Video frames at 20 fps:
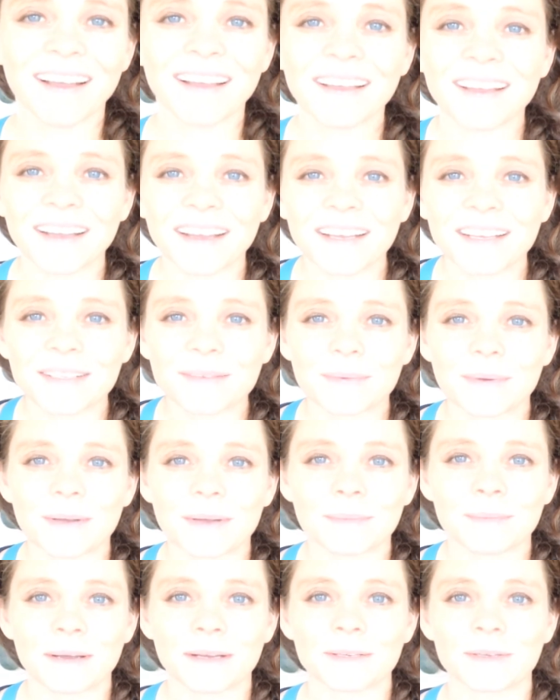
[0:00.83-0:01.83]
Hi guys,
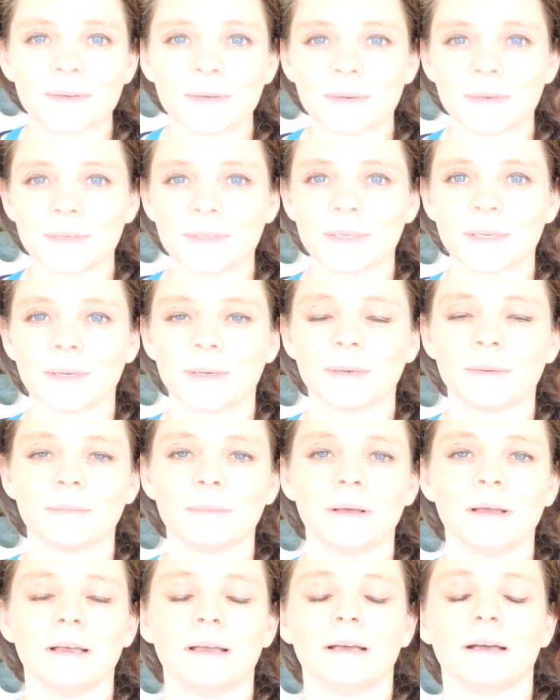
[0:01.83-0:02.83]
welcome back to Cozy
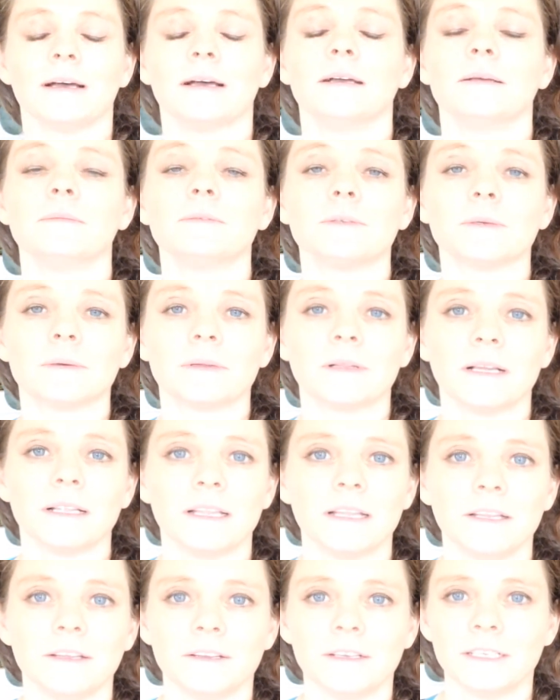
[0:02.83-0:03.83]
Home. I'm so
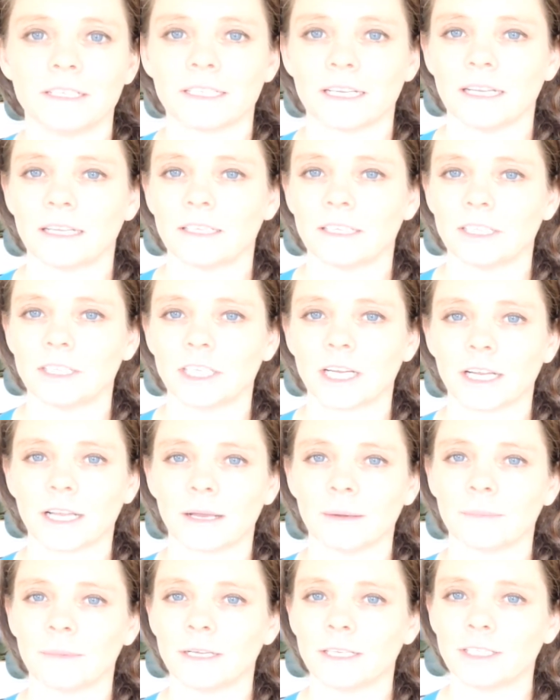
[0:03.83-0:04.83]
glad that you decided to check
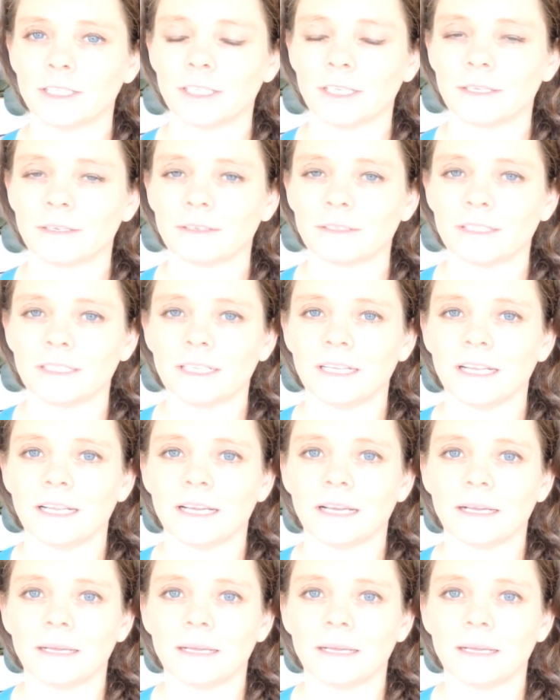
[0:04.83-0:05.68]
out my channel today.